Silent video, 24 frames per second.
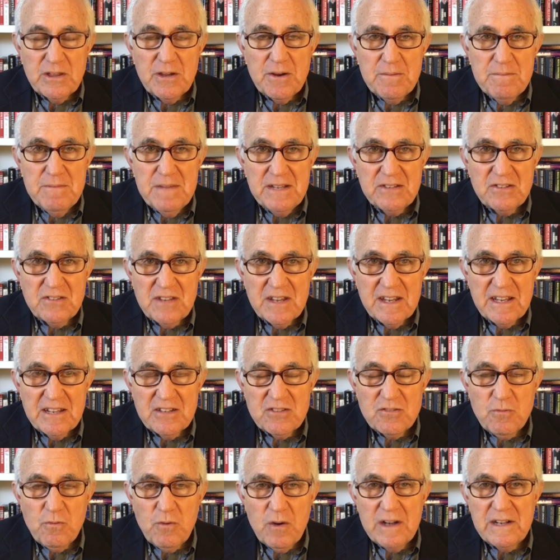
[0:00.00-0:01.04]
they're missing
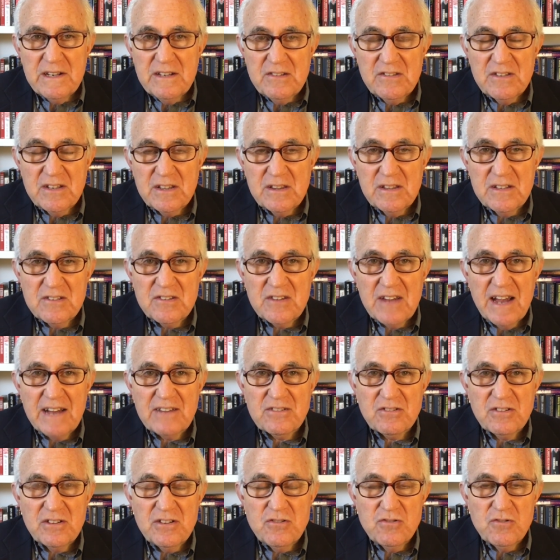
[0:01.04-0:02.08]
is what is it that's actually